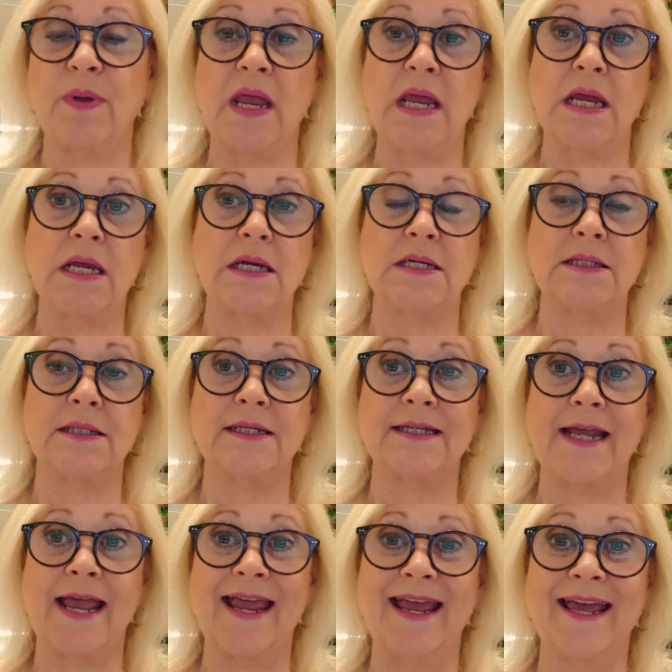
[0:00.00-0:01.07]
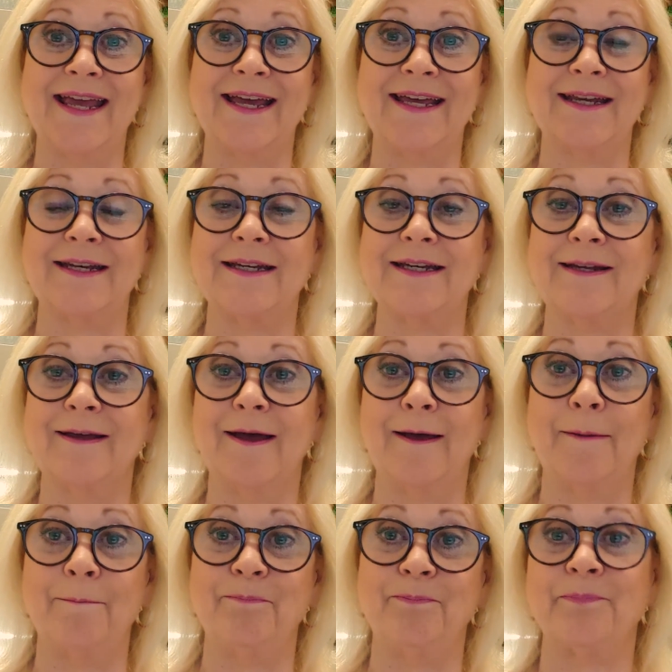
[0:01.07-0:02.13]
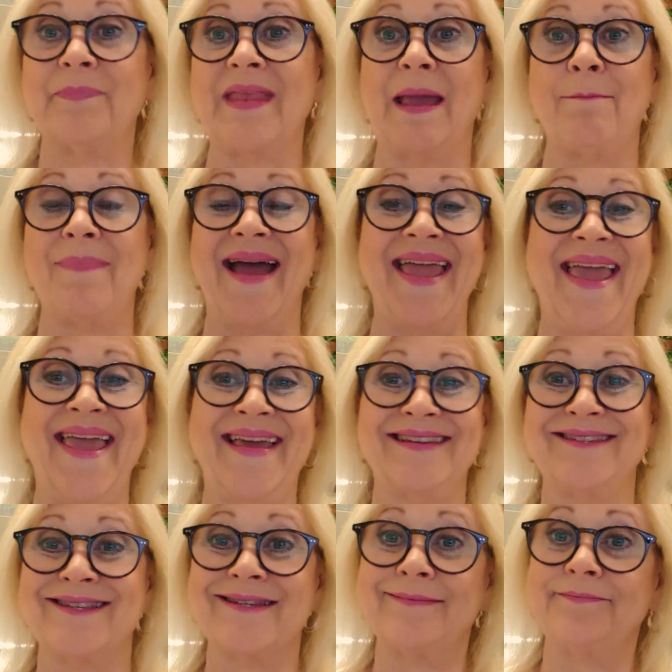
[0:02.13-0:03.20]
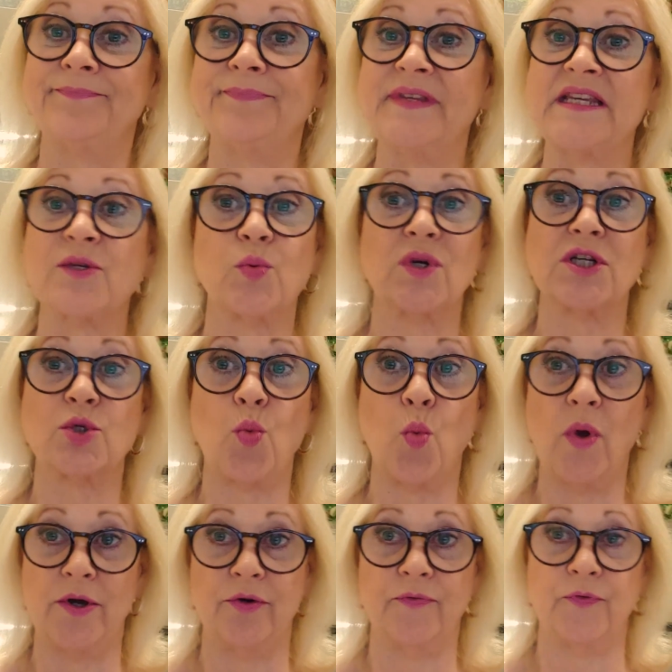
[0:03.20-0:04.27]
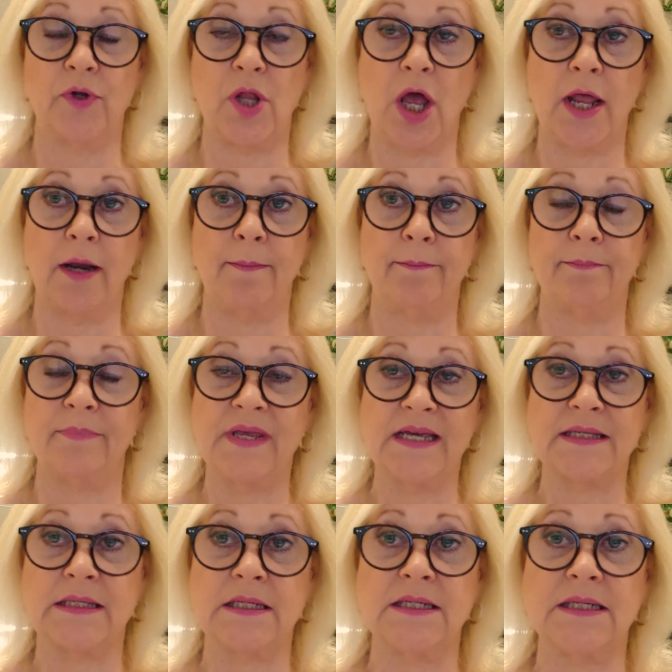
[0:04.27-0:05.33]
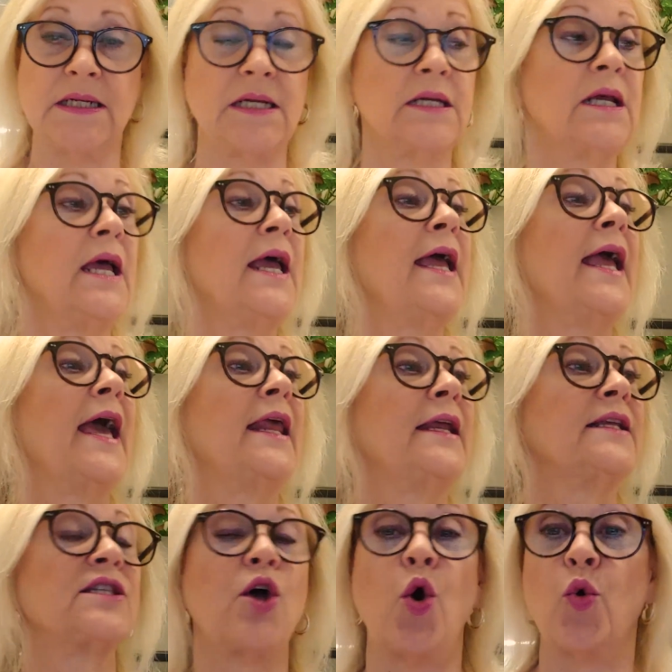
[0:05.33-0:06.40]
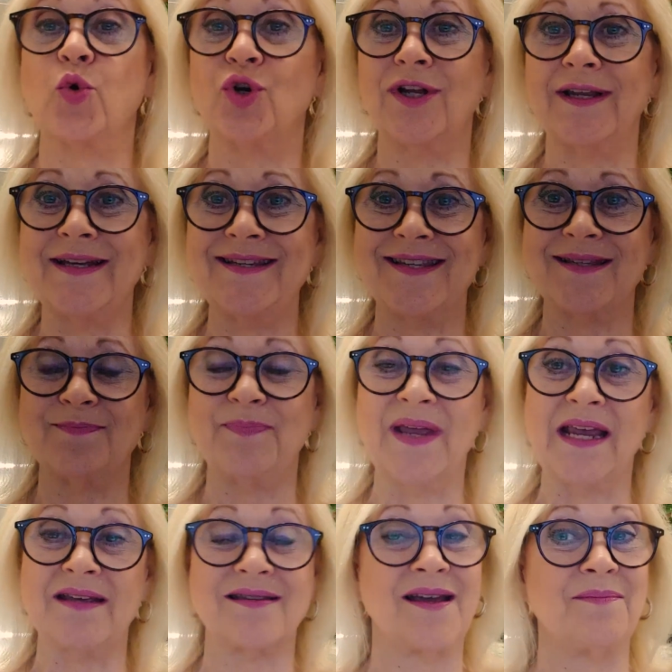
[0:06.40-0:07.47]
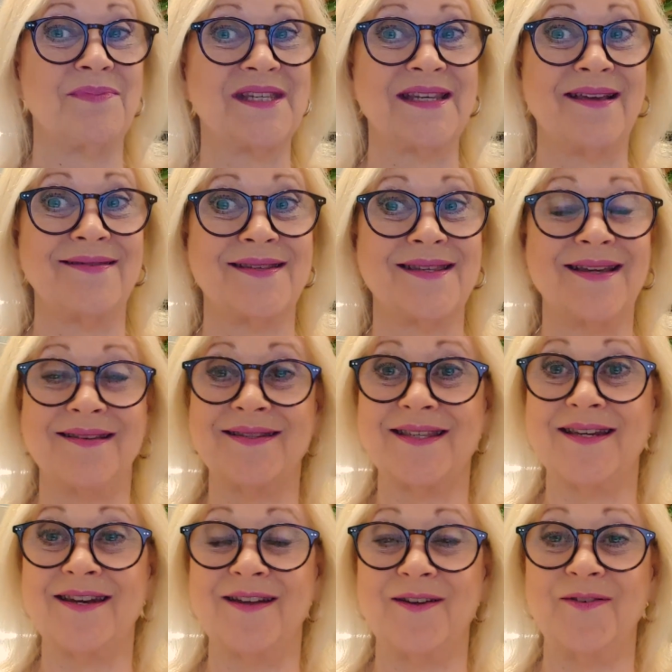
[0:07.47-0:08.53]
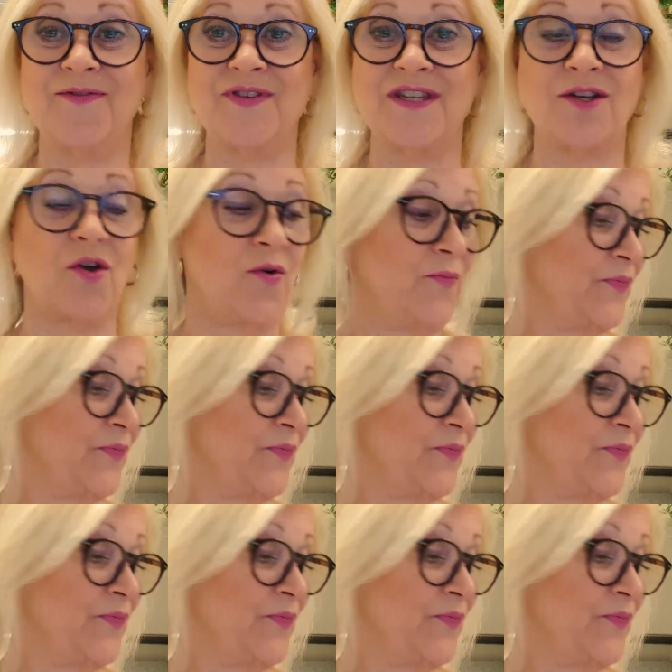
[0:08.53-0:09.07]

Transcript: pains, and um, my hands. This works wonderful on them. Yes, indeed. And it's odorless because I'm scent sensitive. So